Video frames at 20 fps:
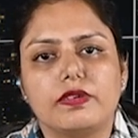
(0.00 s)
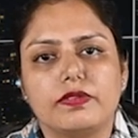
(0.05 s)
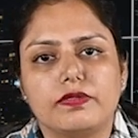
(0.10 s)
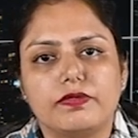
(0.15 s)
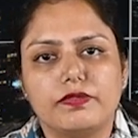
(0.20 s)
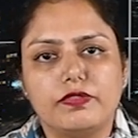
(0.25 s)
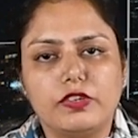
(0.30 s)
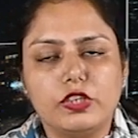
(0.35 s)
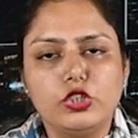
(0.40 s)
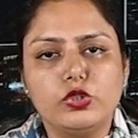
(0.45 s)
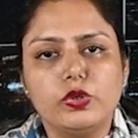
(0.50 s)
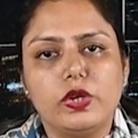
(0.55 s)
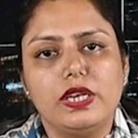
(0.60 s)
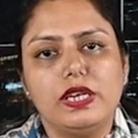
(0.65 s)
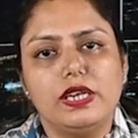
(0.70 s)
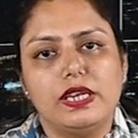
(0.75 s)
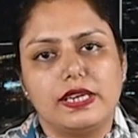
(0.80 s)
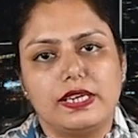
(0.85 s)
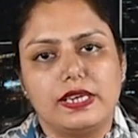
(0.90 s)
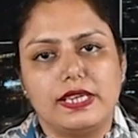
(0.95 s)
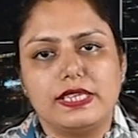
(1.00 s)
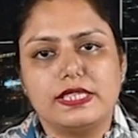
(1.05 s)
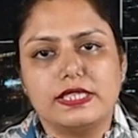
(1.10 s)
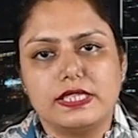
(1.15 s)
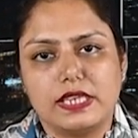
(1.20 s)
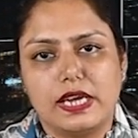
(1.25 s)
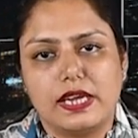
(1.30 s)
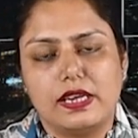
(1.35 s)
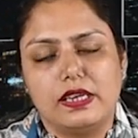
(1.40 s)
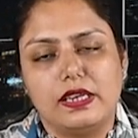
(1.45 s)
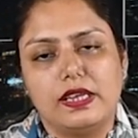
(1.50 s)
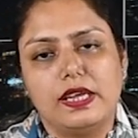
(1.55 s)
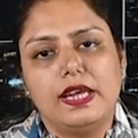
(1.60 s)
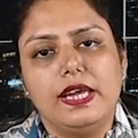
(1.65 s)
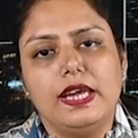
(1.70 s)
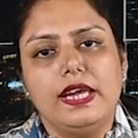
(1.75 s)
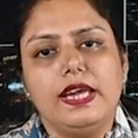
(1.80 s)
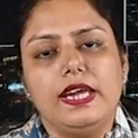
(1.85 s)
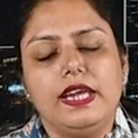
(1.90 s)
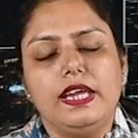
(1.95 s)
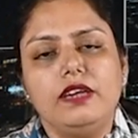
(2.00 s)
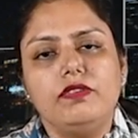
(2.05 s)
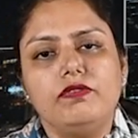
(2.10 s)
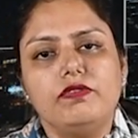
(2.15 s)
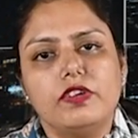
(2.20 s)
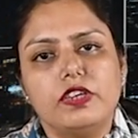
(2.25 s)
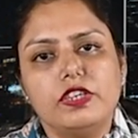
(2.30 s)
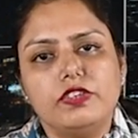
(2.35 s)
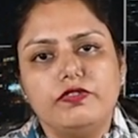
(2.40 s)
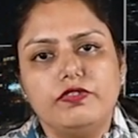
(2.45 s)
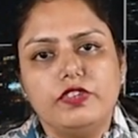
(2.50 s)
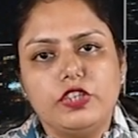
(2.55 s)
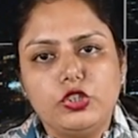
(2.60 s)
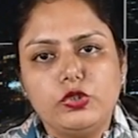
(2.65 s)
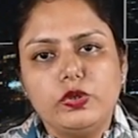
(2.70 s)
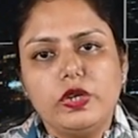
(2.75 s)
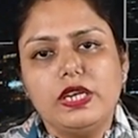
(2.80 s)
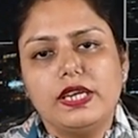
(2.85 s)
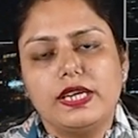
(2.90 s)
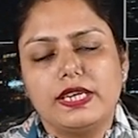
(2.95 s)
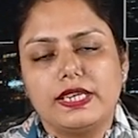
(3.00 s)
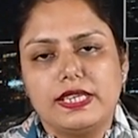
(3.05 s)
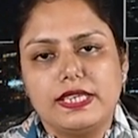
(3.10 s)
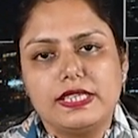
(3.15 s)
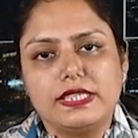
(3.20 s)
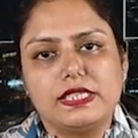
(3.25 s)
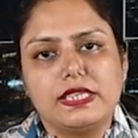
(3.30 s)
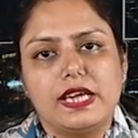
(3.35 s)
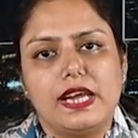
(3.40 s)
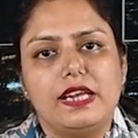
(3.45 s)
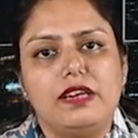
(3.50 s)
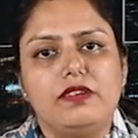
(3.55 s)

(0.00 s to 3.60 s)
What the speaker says: visual learning style. In visual learning style,